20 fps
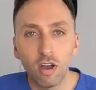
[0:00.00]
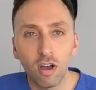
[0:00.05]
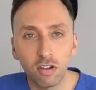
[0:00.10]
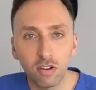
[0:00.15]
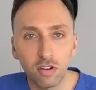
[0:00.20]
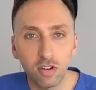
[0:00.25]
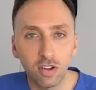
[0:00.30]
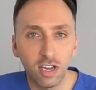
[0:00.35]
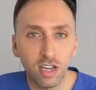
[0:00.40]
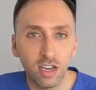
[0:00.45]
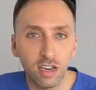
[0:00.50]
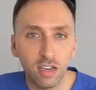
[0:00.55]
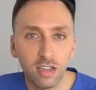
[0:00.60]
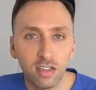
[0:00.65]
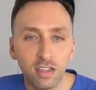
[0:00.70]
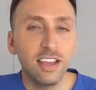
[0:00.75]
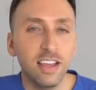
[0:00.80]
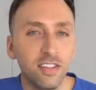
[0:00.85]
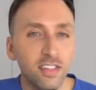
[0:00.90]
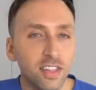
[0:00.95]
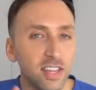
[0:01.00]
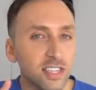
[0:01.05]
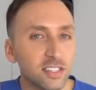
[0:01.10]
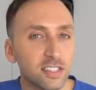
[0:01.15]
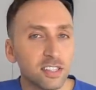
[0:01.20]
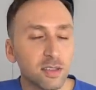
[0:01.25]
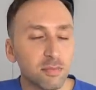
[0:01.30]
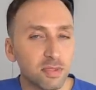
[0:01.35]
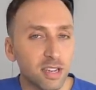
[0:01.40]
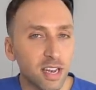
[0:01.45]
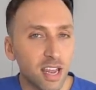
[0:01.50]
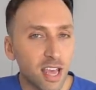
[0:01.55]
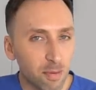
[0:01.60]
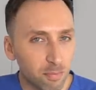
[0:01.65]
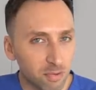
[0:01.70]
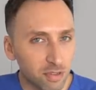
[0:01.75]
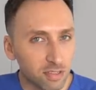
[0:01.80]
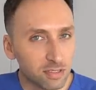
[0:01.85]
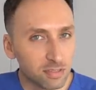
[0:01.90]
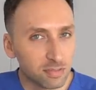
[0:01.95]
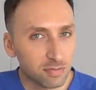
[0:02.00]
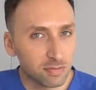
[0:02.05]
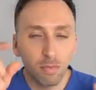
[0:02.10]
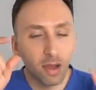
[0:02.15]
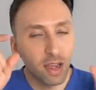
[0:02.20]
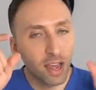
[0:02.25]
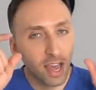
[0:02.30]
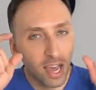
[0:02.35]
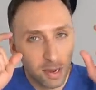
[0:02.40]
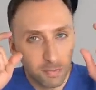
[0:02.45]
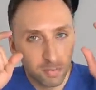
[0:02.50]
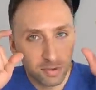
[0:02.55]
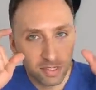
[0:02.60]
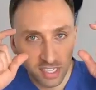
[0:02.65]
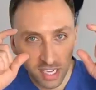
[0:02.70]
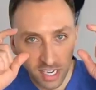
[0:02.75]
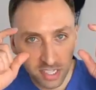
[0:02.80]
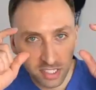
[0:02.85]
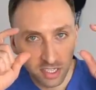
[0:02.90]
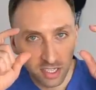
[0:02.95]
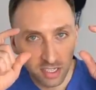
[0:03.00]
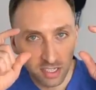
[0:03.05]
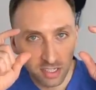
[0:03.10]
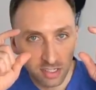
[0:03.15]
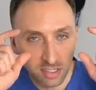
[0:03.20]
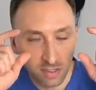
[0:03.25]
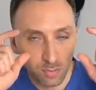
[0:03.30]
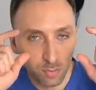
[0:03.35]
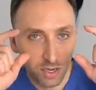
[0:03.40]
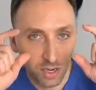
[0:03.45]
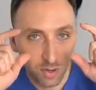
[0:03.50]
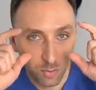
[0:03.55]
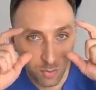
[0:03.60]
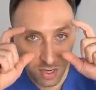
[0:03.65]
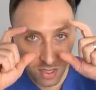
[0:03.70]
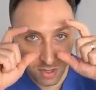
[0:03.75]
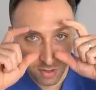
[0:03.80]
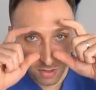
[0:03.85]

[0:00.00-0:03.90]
all good, and then something happened. My eye protection, where you wear